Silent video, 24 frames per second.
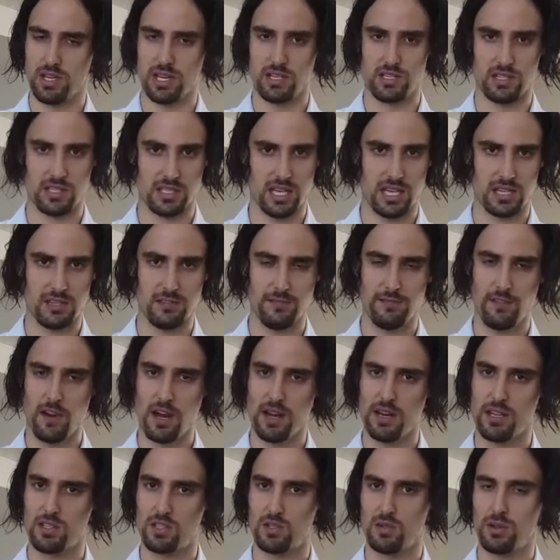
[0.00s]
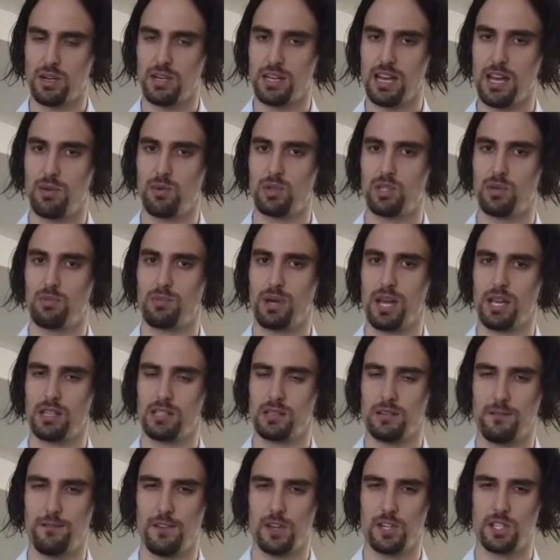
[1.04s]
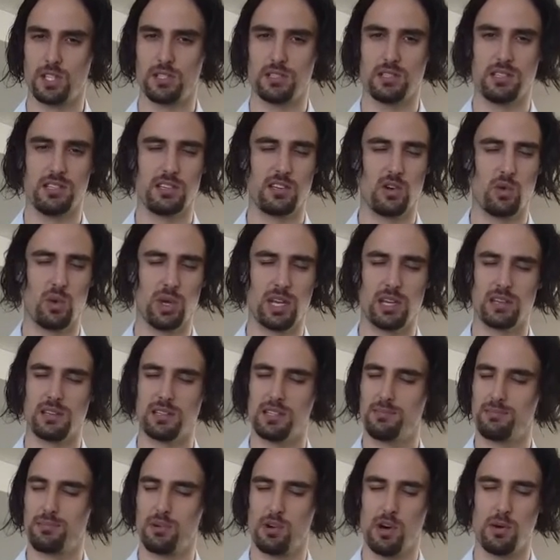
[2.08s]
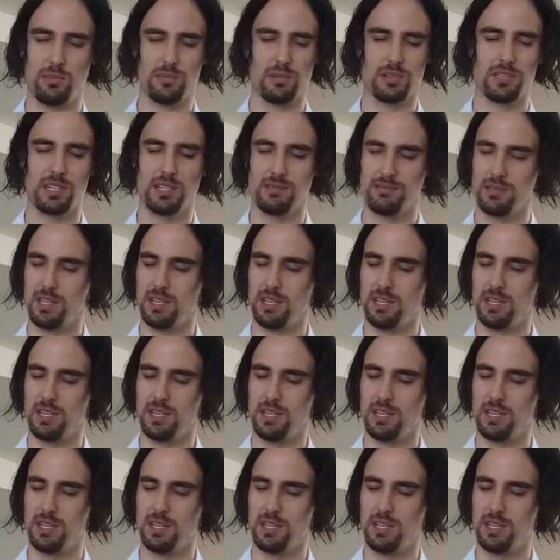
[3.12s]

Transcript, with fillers: They just get the finance sorted out with the banks efficiently, quickly, promptly,